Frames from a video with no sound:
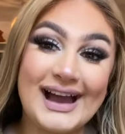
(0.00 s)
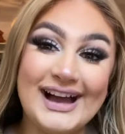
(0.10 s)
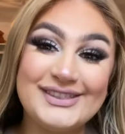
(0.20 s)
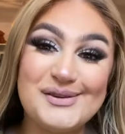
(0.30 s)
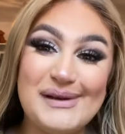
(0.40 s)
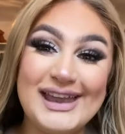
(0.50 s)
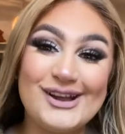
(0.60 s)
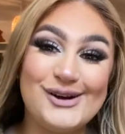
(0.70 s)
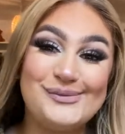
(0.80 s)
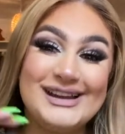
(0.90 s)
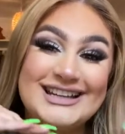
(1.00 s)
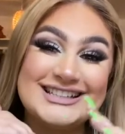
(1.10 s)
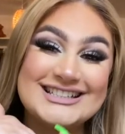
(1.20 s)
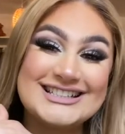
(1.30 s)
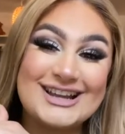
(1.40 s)
and the makeup
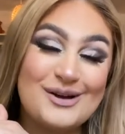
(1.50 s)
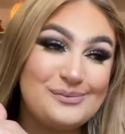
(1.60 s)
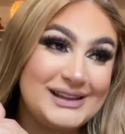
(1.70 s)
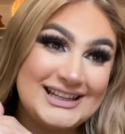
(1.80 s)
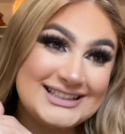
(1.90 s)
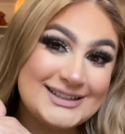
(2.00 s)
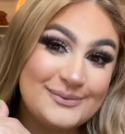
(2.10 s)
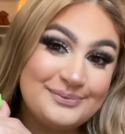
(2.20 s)
is complete.